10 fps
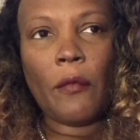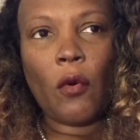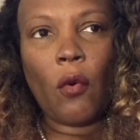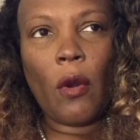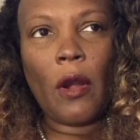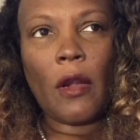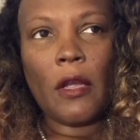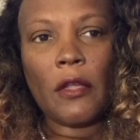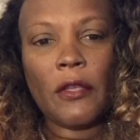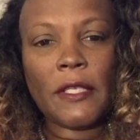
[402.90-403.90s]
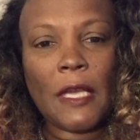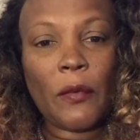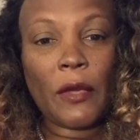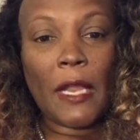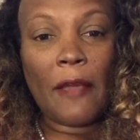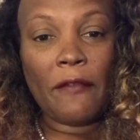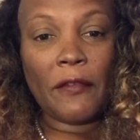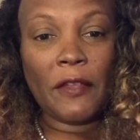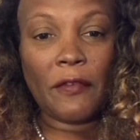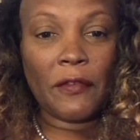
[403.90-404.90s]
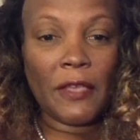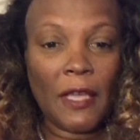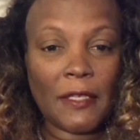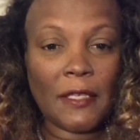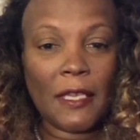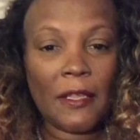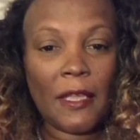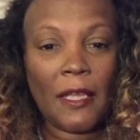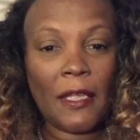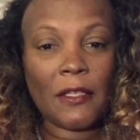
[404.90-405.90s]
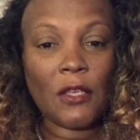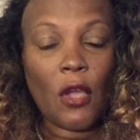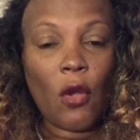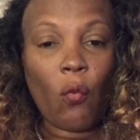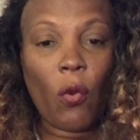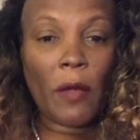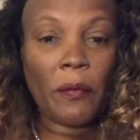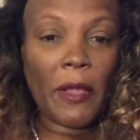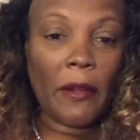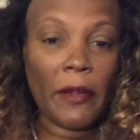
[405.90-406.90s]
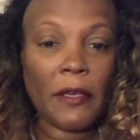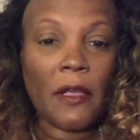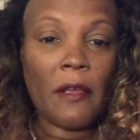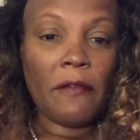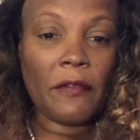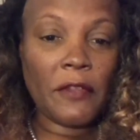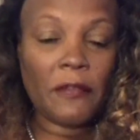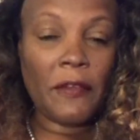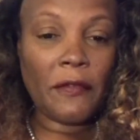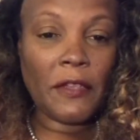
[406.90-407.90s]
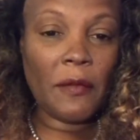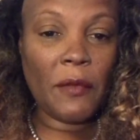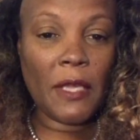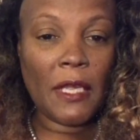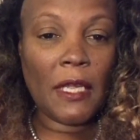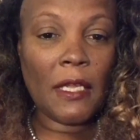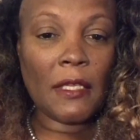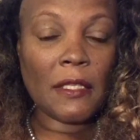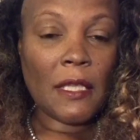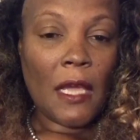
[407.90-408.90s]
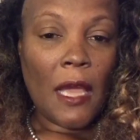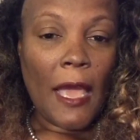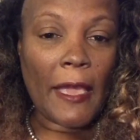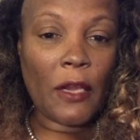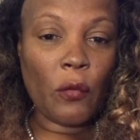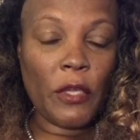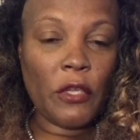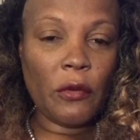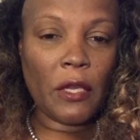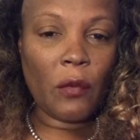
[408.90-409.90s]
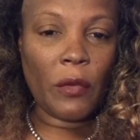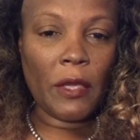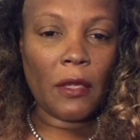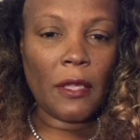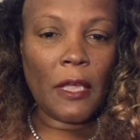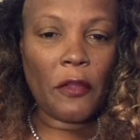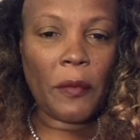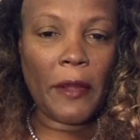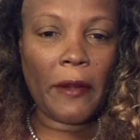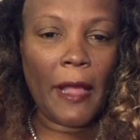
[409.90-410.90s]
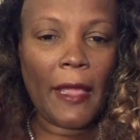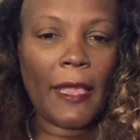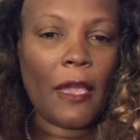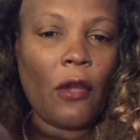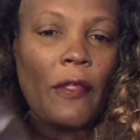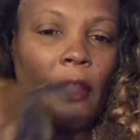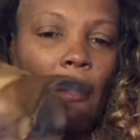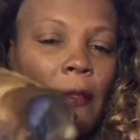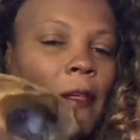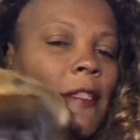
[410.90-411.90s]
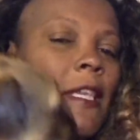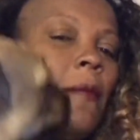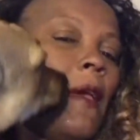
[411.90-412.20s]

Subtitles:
Or you say we're going to have 50-50 custody of the kids. One parent, 50-50 means I get a week, you get a week. The other parent, I can't go that long without seeing